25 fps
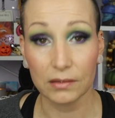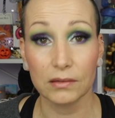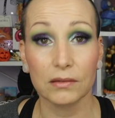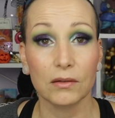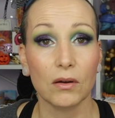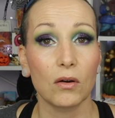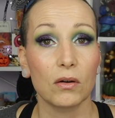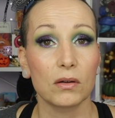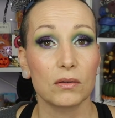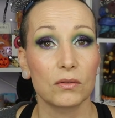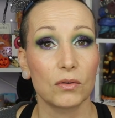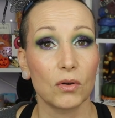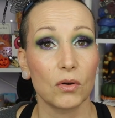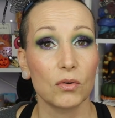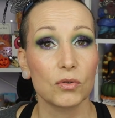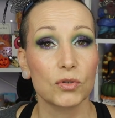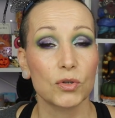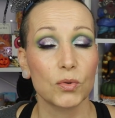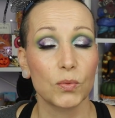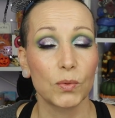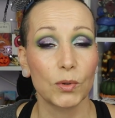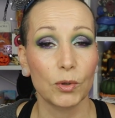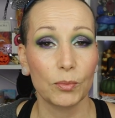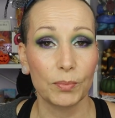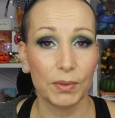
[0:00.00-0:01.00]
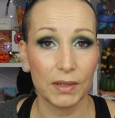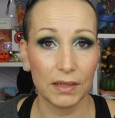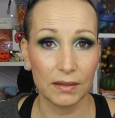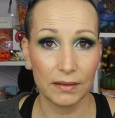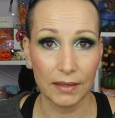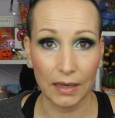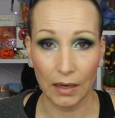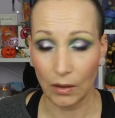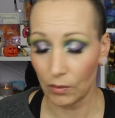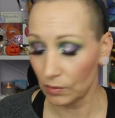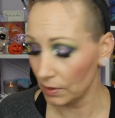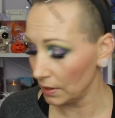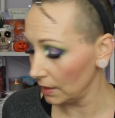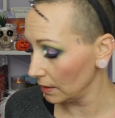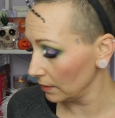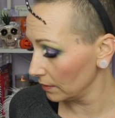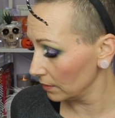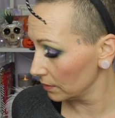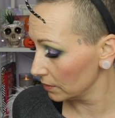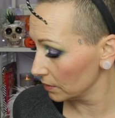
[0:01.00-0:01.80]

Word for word: and th those will be down in